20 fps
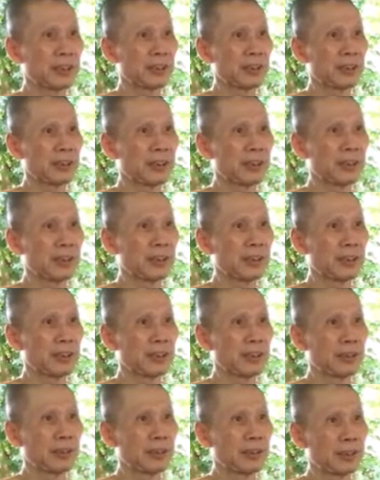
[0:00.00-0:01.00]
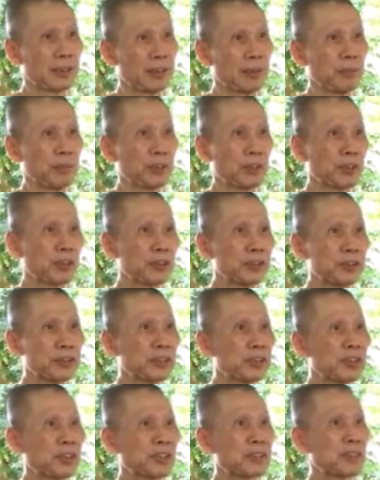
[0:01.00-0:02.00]
Because you're not the one who
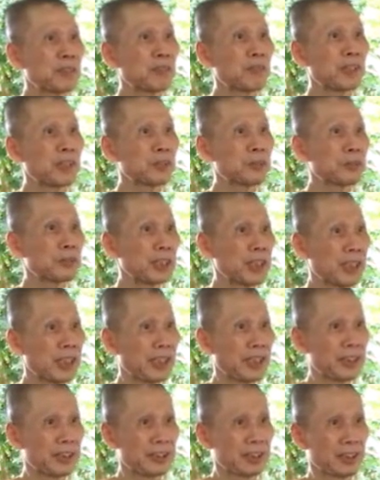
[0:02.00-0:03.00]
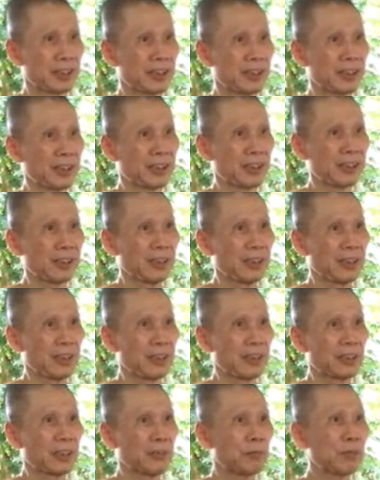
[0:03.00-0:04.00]
dies. The one who dies
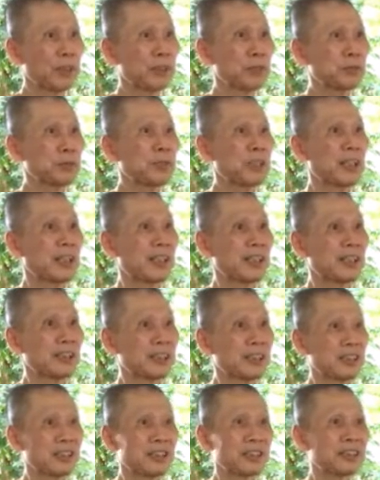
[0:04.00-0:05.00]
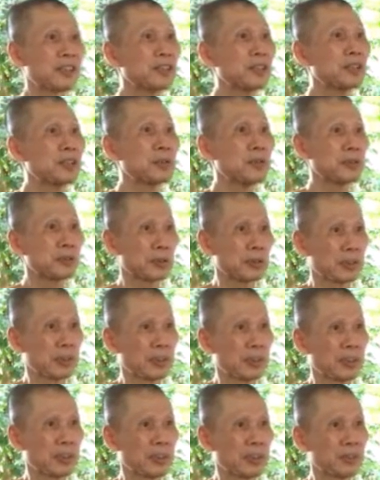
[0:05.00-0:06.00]
isn't you. You never
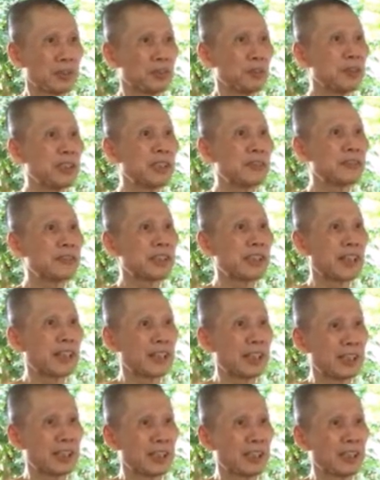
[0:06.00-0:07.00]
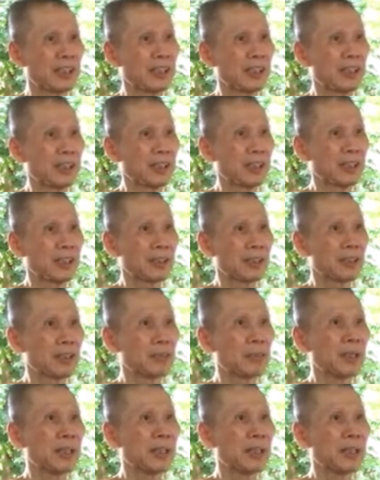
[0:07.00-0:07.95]
die. The mind never dies.